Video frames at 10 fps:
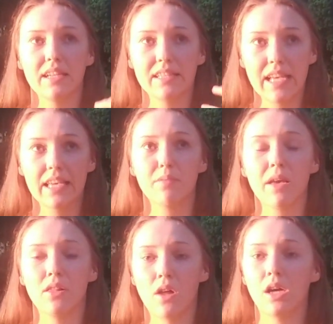It's taking
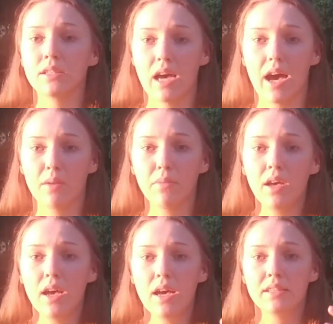me a long time
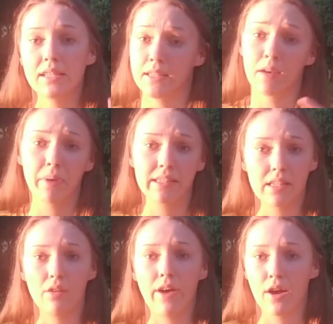to dig
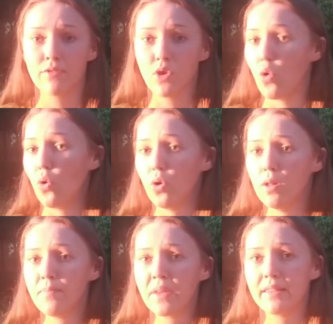myself out of the hole